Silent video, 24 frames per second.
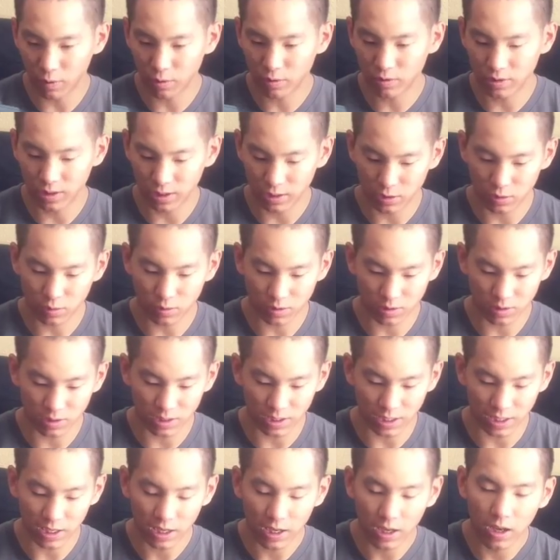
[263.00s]
version, as you can
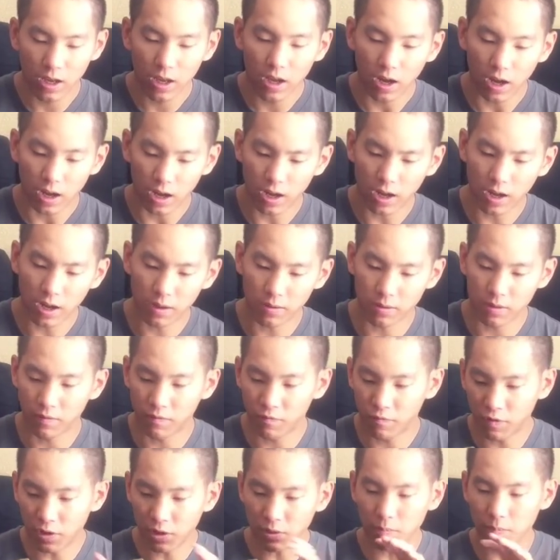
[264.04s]
see. The
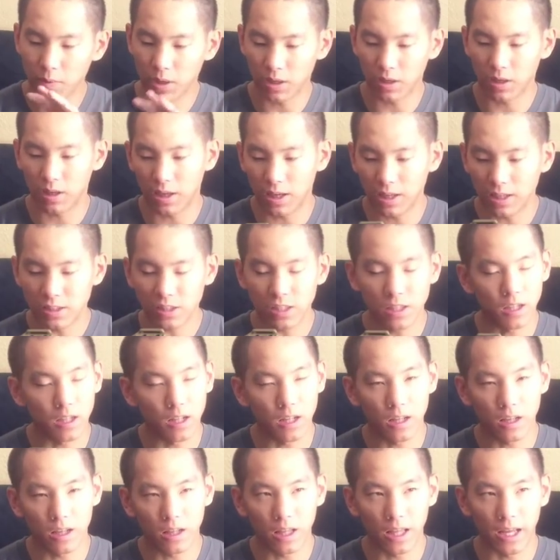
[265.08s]
fitment isn't
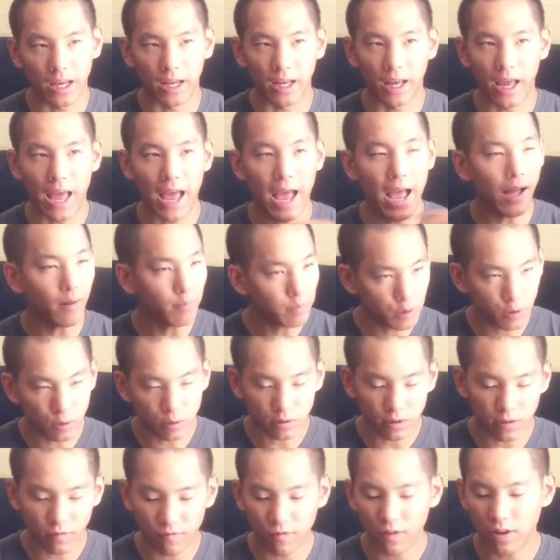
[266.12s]
like
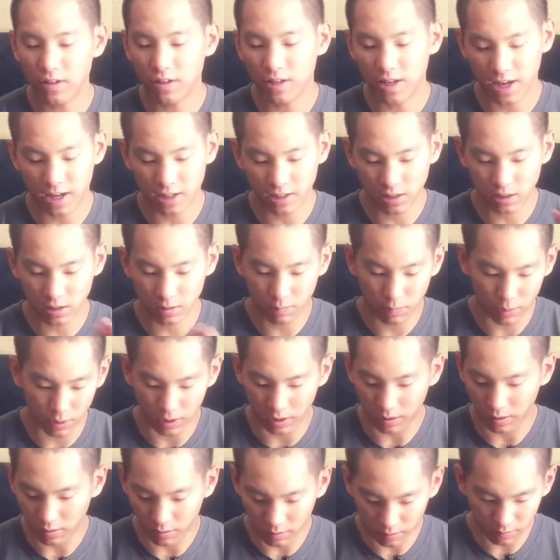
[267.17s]
absolutely fantastic,
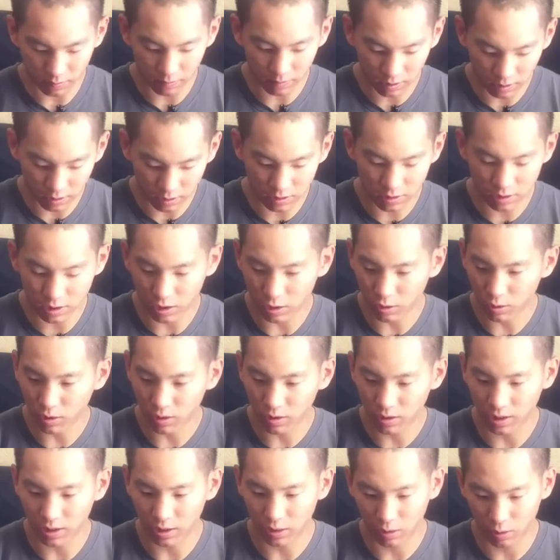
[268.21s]
but
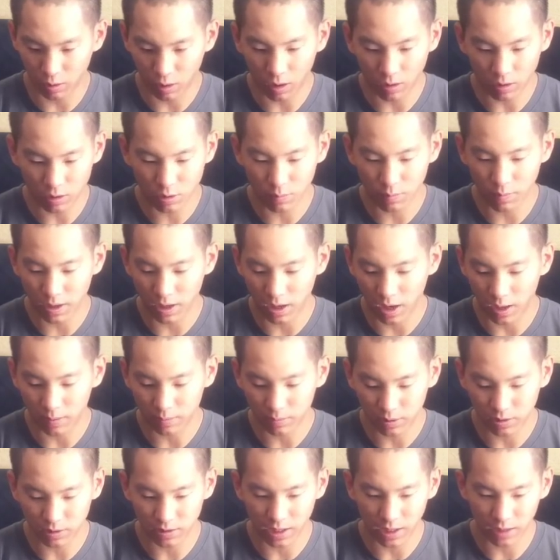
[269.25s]
considering that there aren't too many
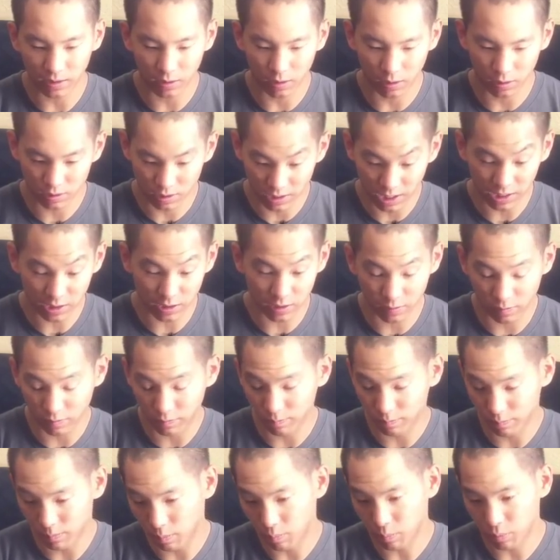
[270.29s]
options out there, it's actually a
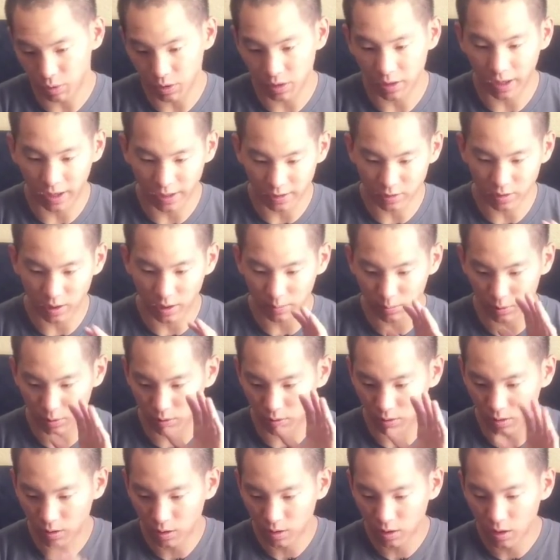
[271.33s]
pretty nice
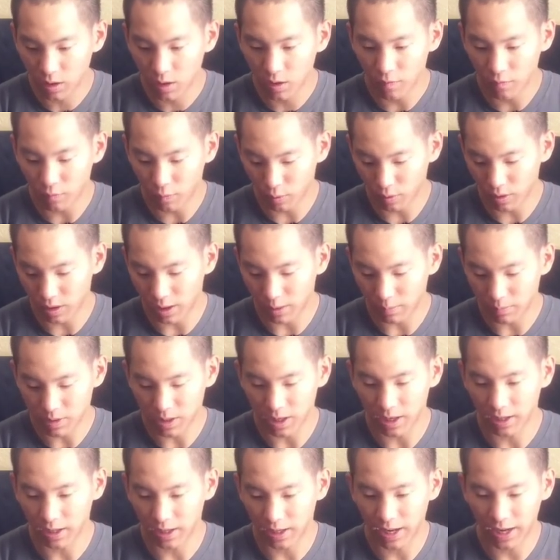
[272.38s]
option for the
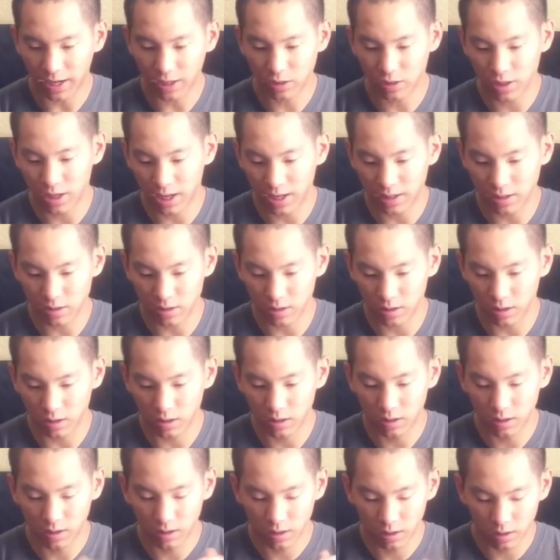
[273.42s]
MTEK, and it actually has a
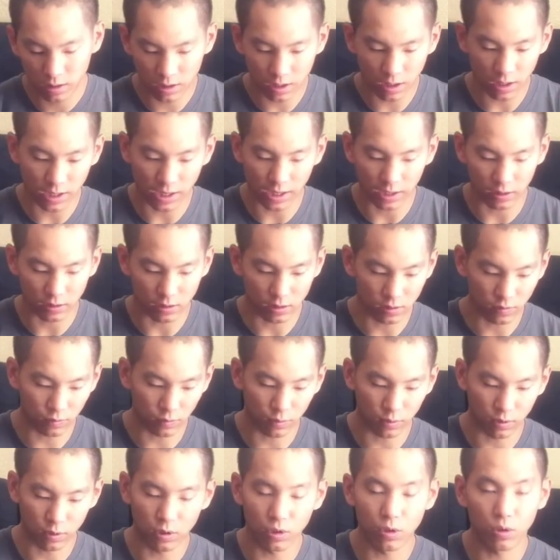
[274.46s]
little cutouts
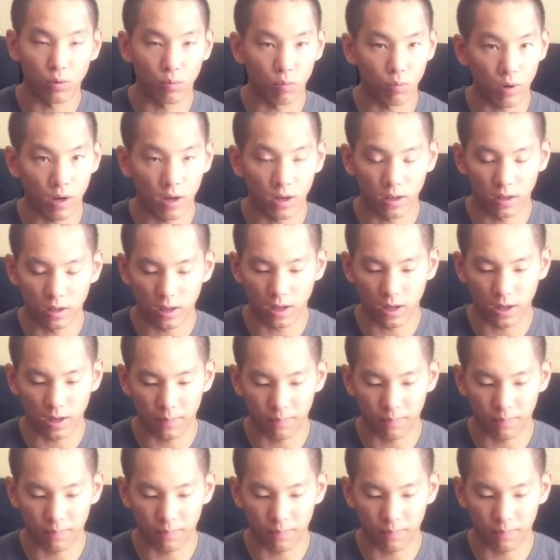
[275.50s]
for you can run